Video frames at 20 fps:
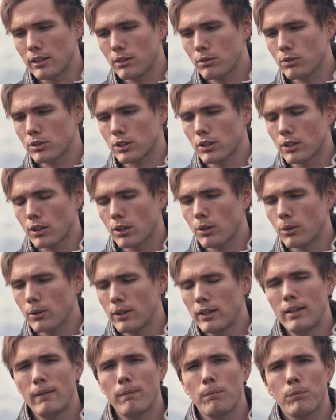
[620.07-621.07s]
You just go
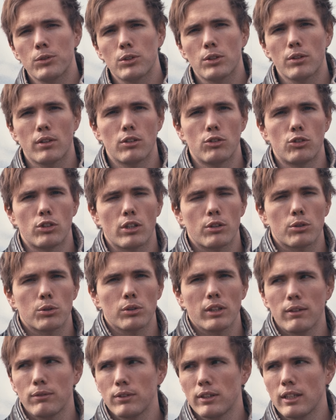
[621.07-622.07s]
to the general
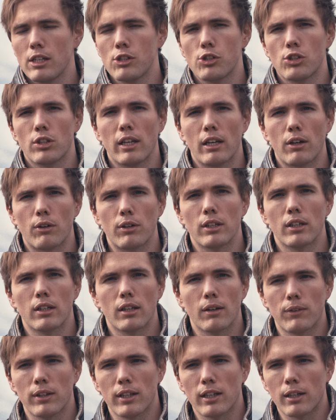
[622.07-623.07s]
aviation area
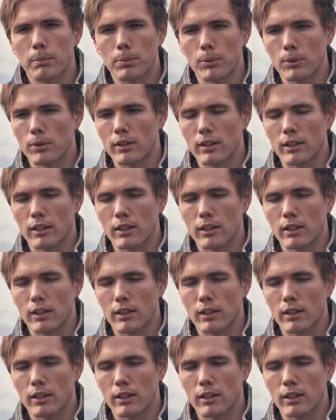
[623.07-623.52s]
of the airport.